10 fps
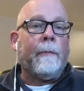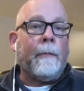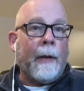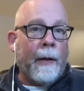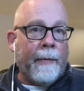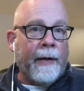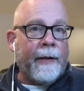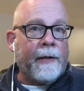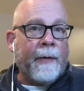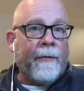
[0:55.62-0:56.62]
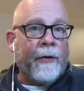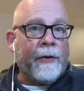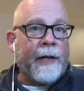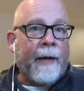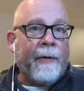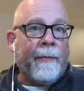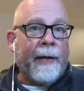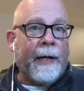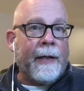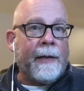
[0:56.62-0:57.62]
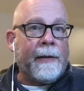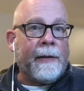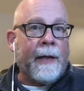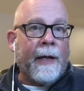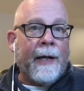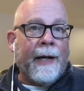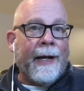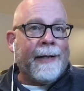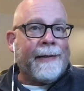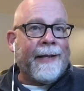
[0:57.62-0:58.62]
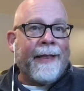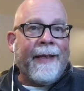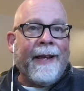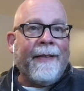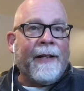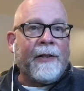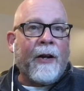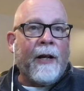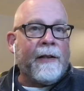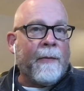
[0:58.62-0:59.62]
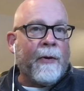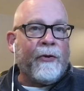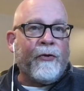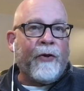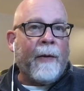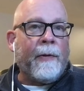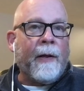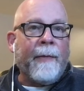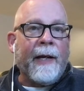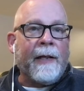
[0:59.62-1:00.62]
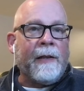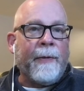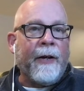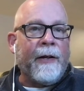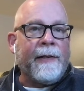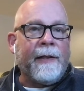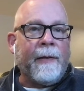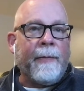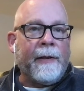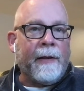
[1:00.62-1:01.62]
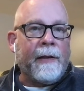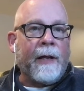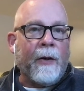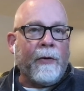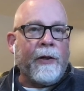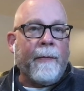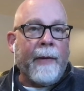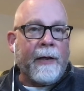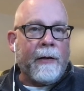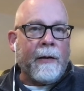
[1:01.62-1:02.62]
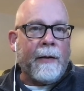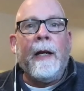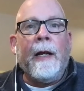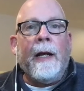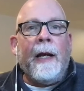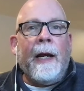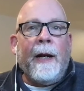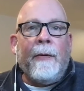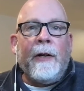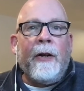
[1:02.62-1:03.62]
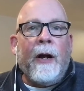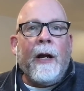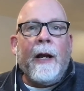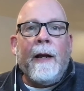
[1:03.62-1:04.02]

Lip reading: I made this my first topic because it's the thing that's caused the most trouble in my experience as a business coach and mentor. And I want to talk